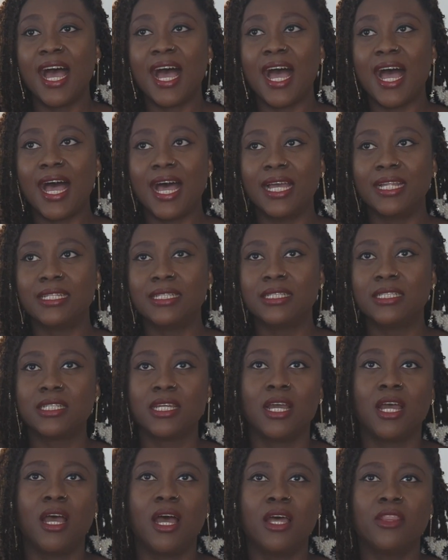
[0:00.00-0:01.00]
And
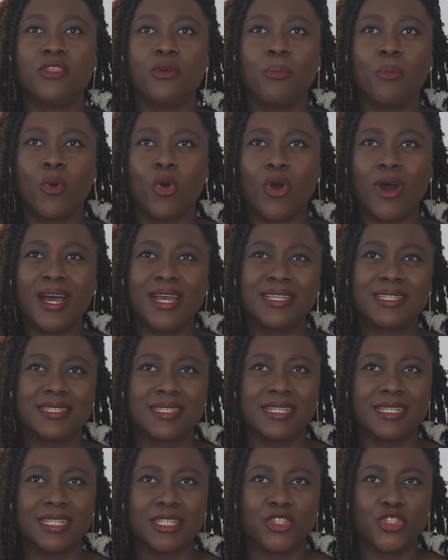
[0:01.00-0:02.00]
the more I
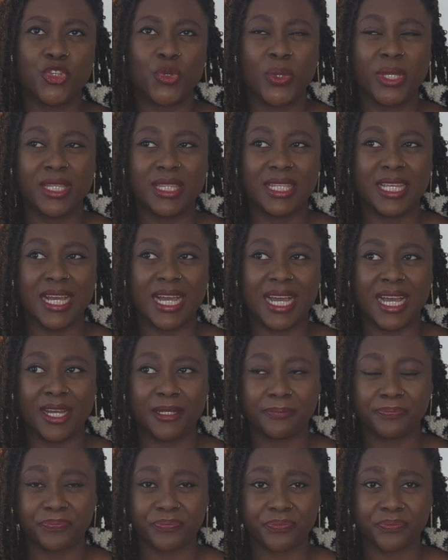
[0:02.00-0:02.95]
started doing that,